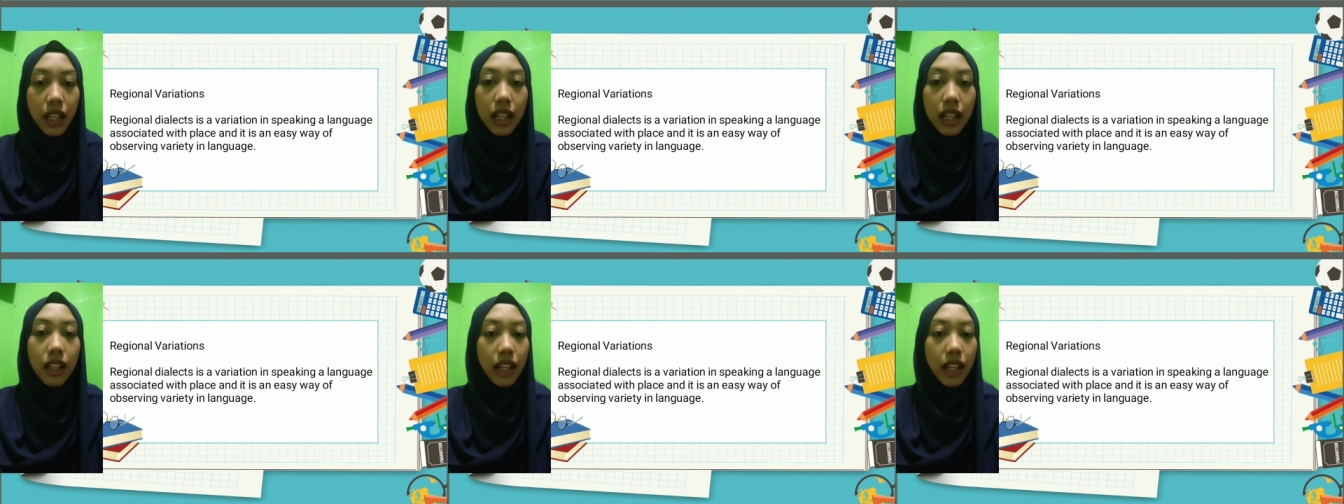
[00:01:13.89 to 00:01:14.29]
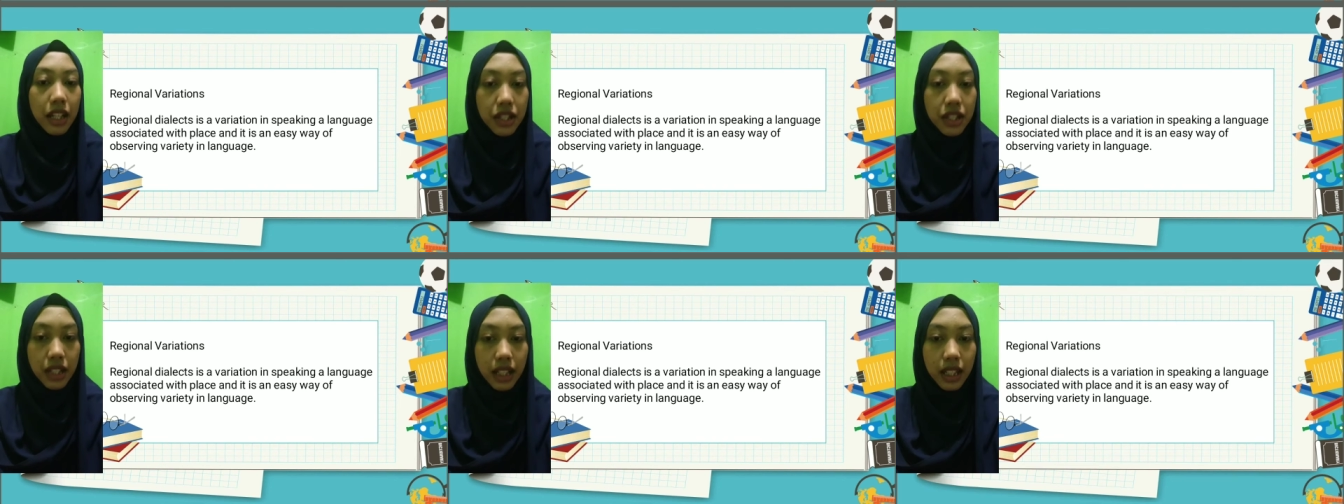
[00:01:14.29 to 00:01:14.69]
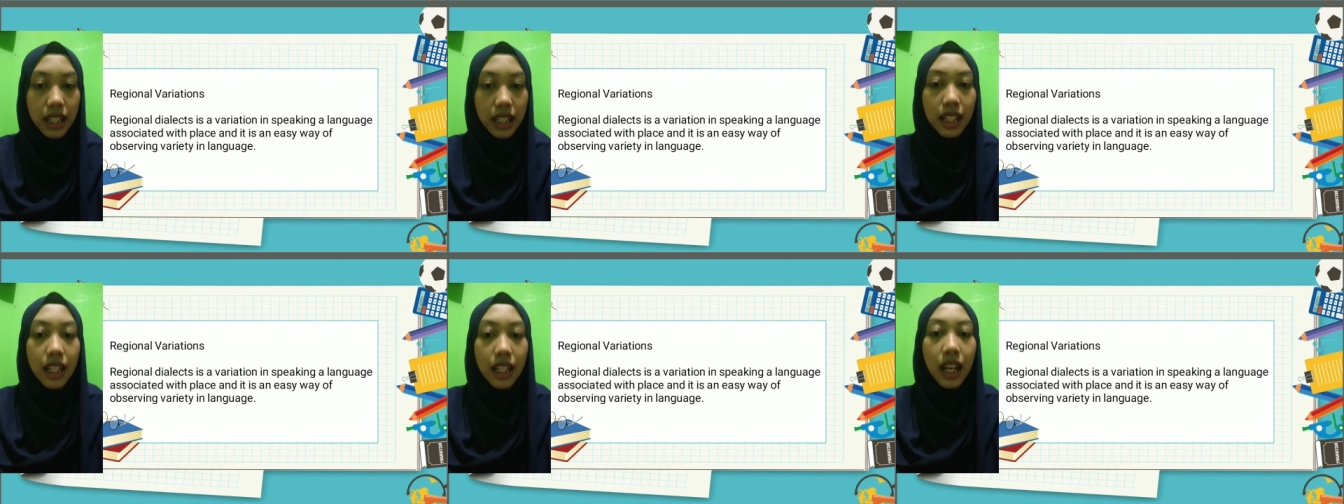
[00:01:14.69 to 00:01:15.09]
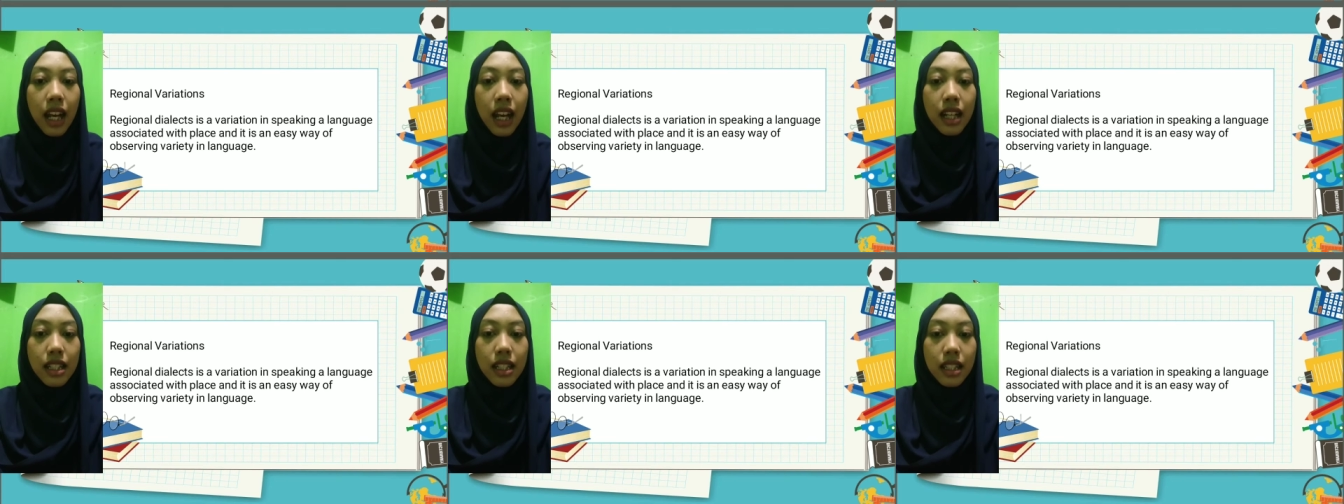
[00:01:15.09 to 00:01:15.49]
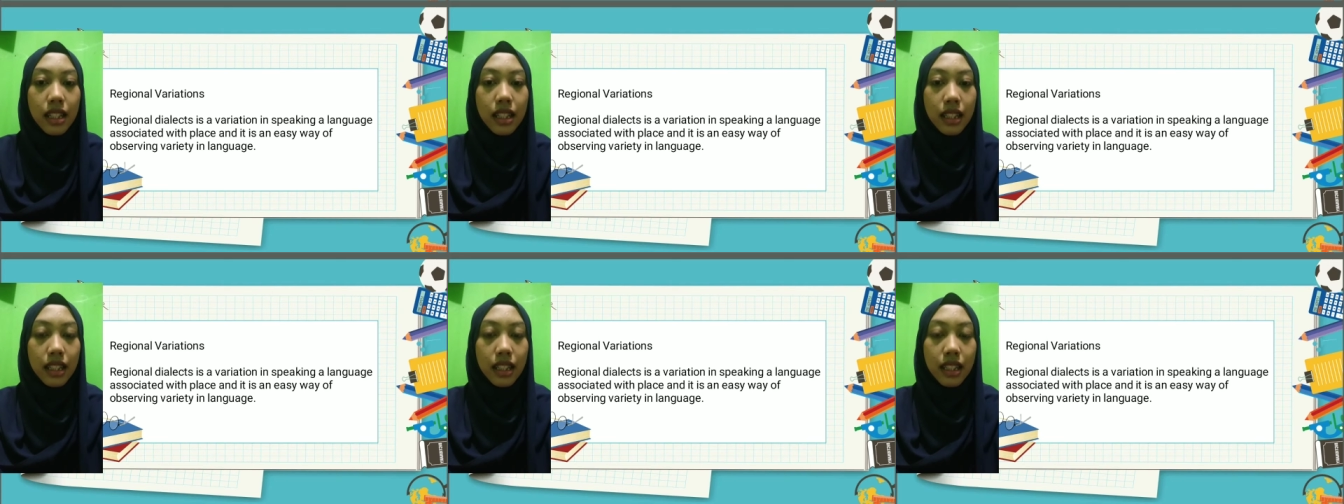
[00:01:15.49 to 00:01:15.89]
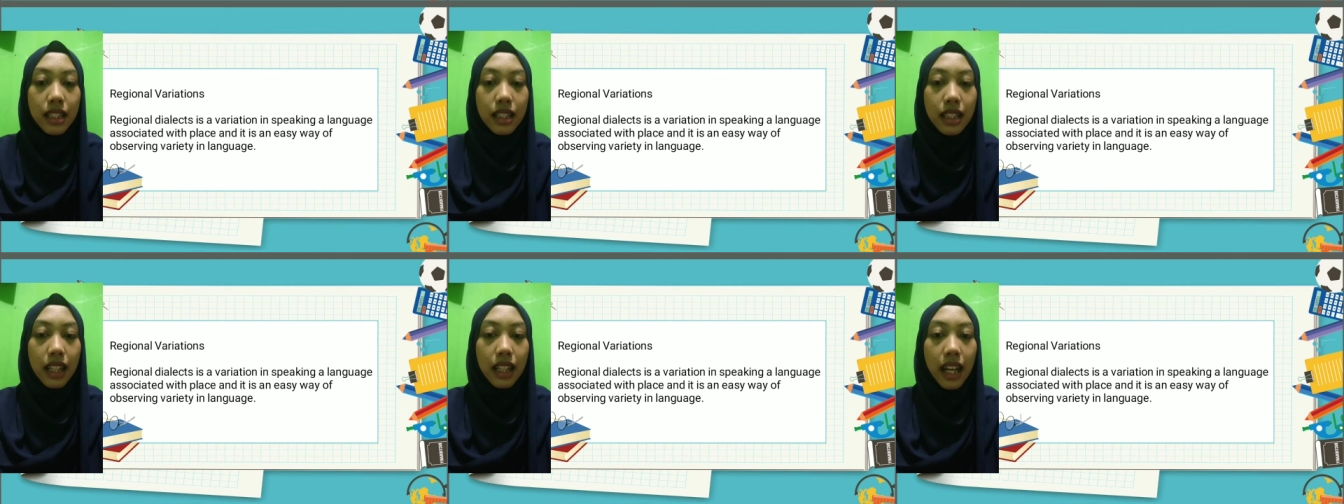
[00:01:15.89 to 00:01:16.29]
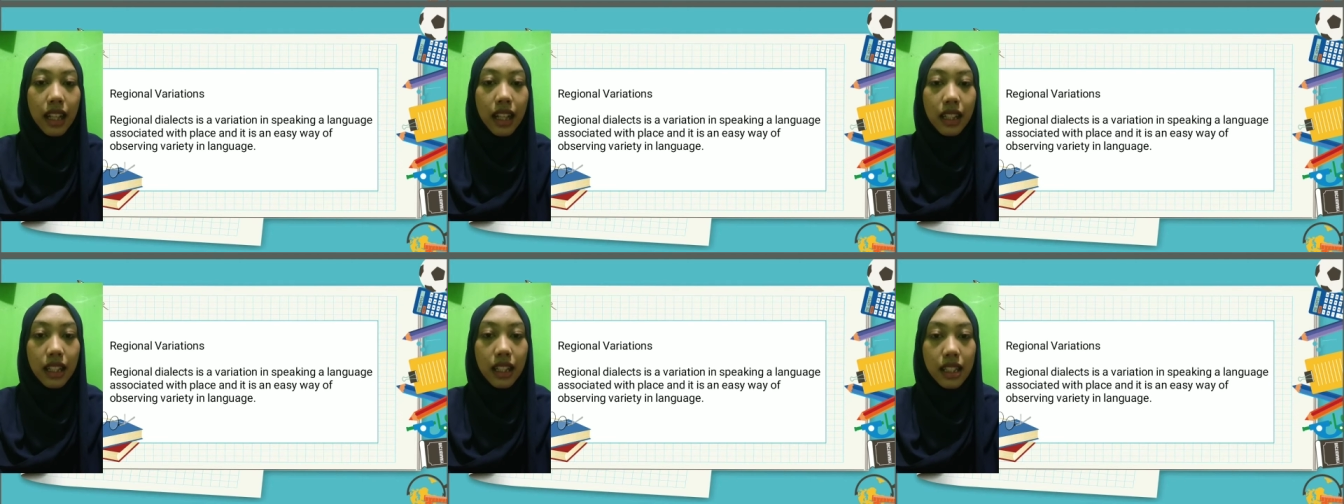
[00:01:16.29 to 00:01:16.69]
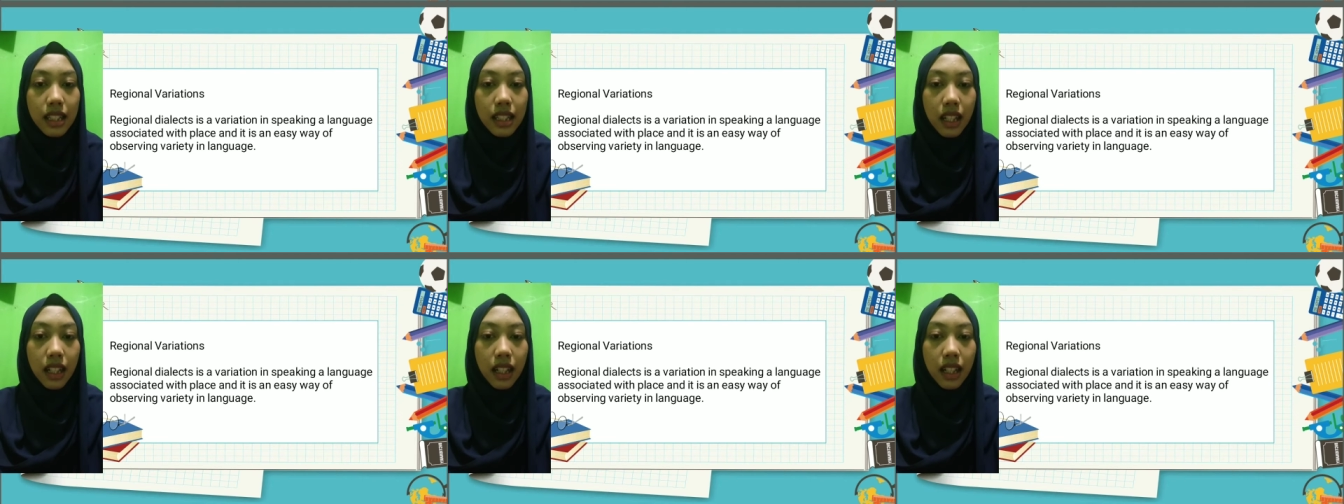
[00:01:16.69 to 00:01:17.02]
in regional dialectology.